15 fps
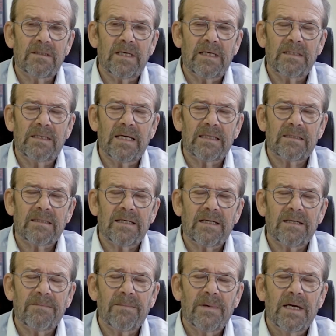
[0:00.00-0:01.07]
at that
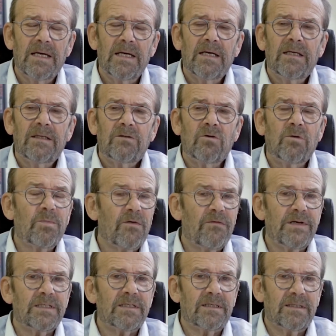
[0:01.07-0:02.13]
time, to Professor